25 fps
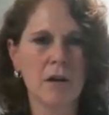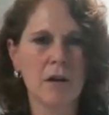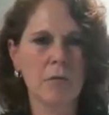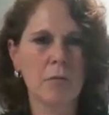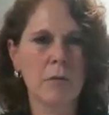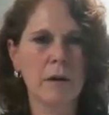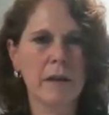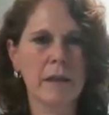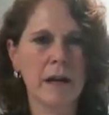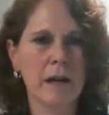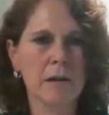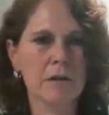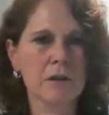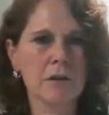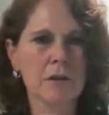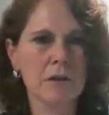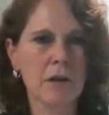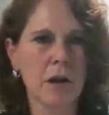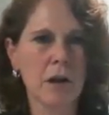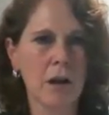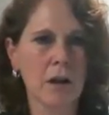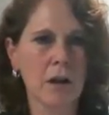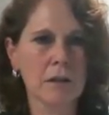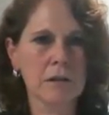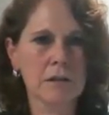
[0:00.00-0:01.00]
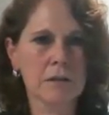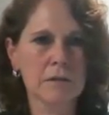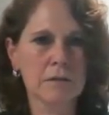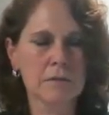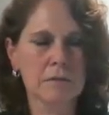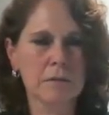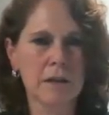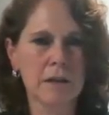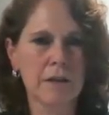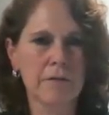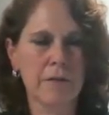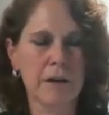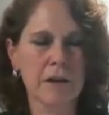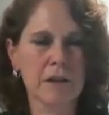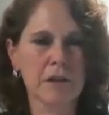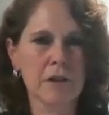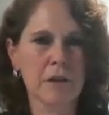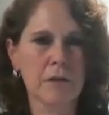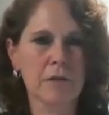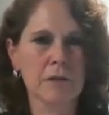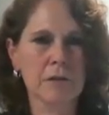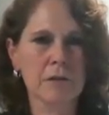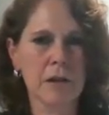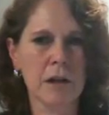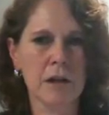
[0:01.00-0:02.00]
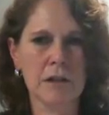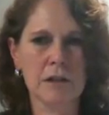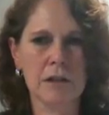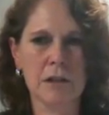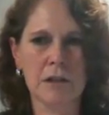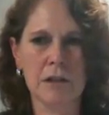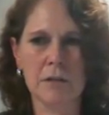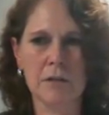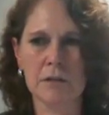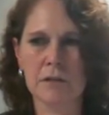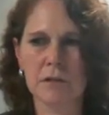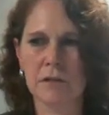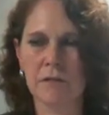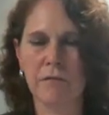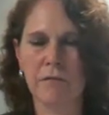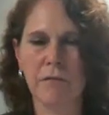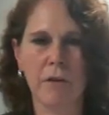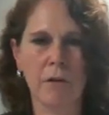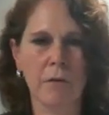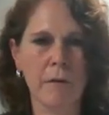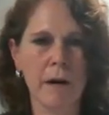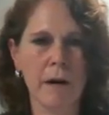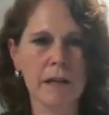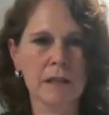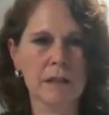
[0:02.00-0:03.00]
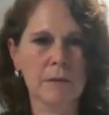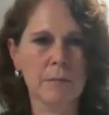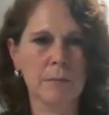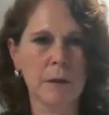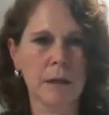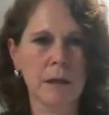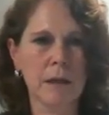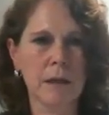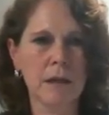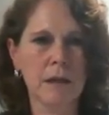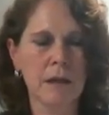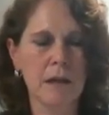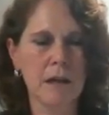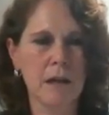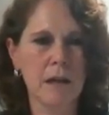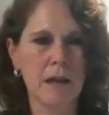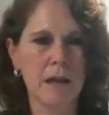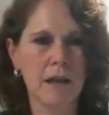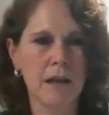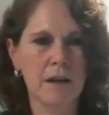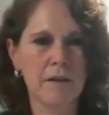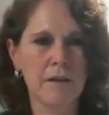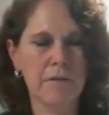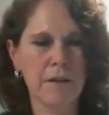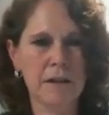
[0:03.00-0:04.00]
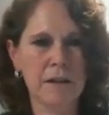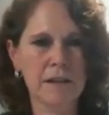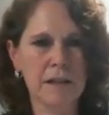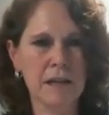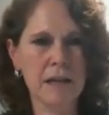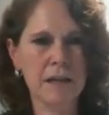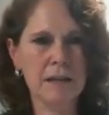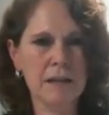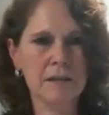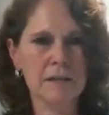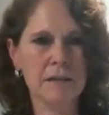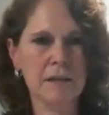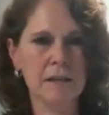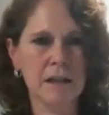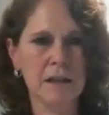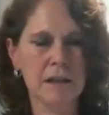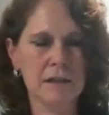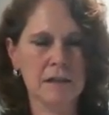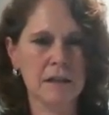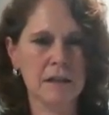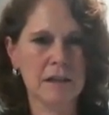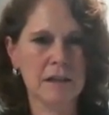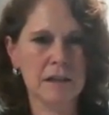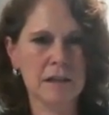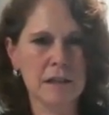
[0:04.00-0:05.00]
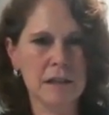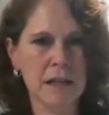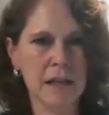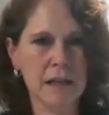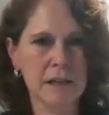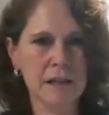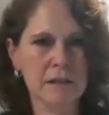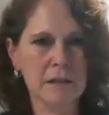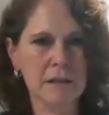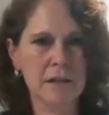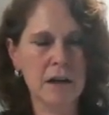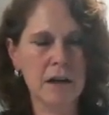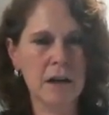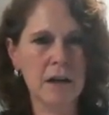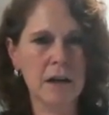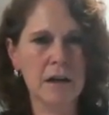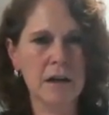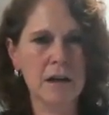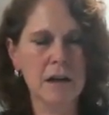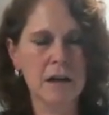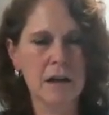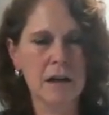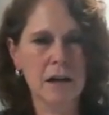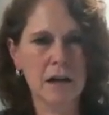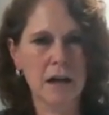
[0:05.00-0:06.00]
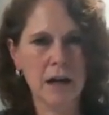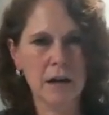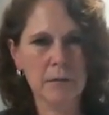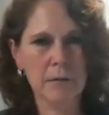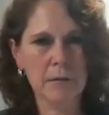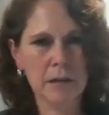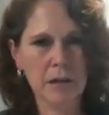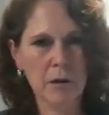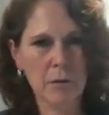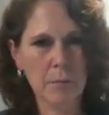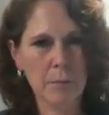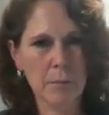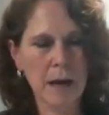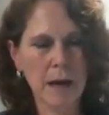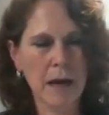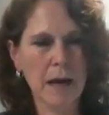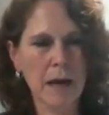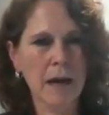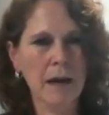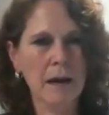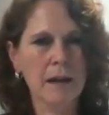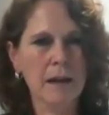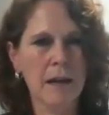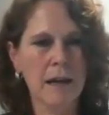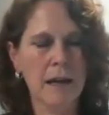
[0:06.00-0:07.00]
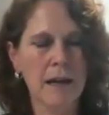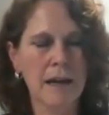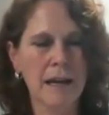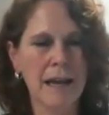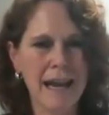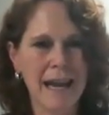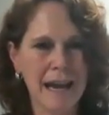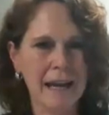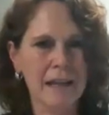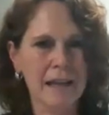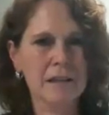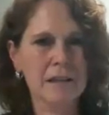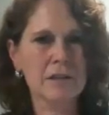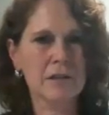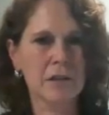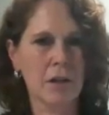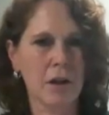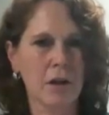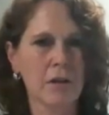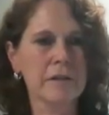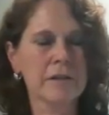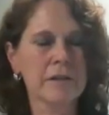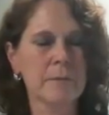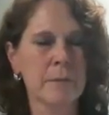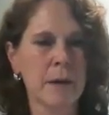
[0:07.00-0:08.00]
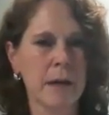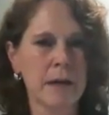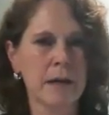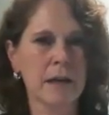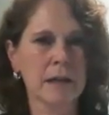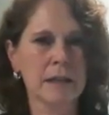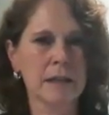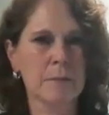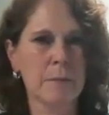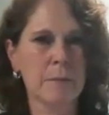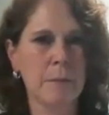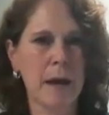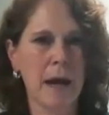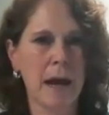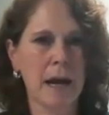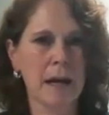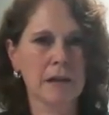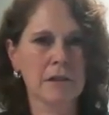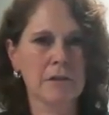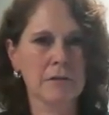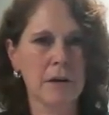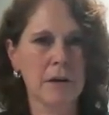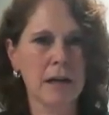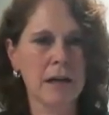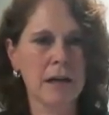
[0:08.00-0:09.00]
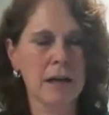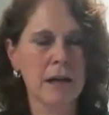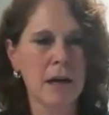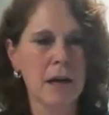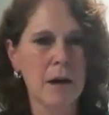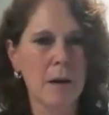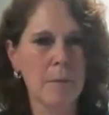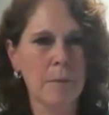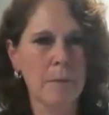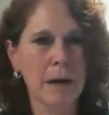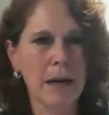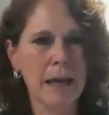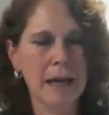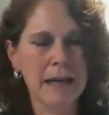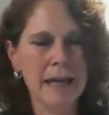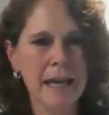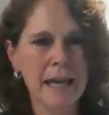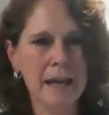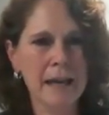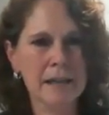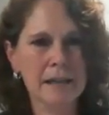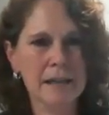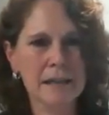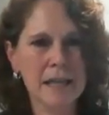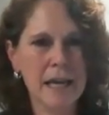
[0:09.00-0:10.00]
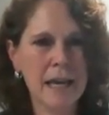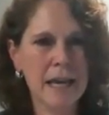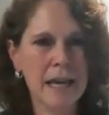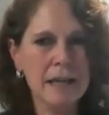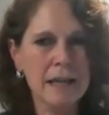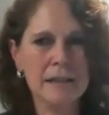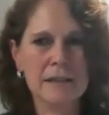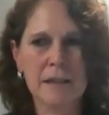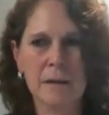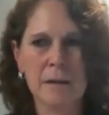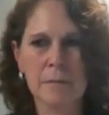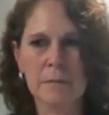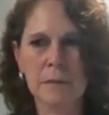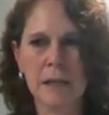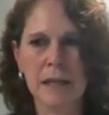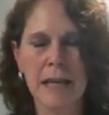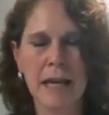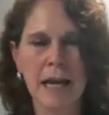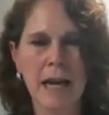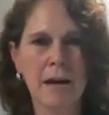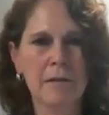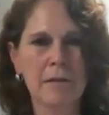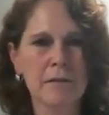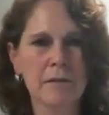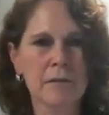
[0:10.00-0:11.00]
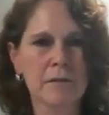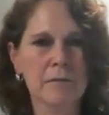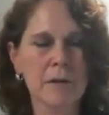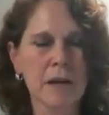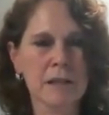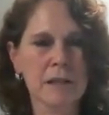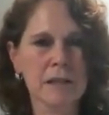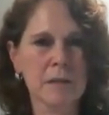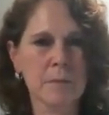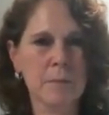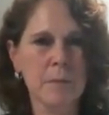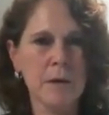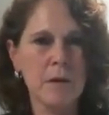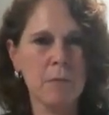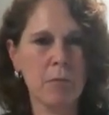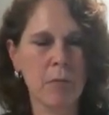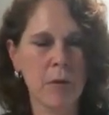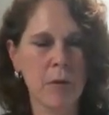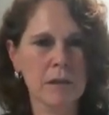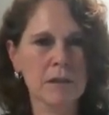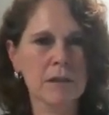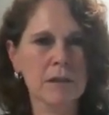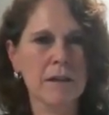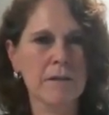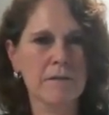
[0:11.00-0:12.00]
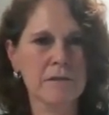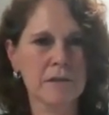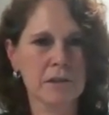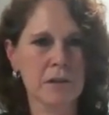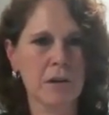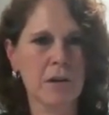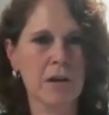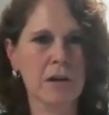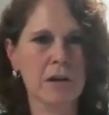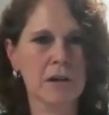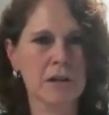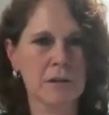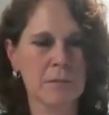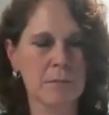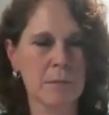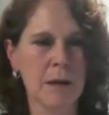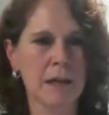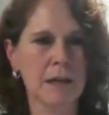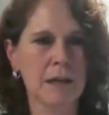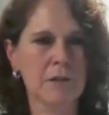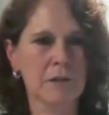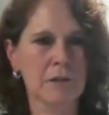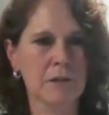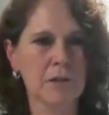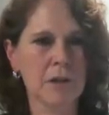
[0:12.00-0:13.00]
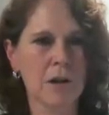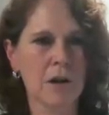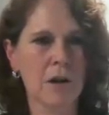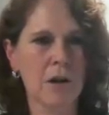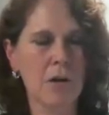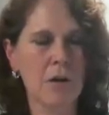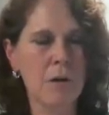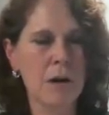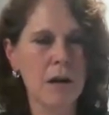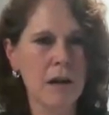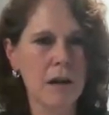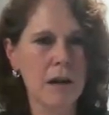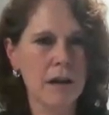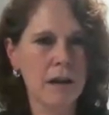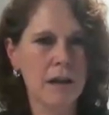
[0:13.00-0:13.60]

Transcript: without salt if I chose not to use the full recipe. And if I tasted it and it didn't taste good, I would go back and add salt to my next batch, right? But I can't take something out of the recipe once I've started to make the dough.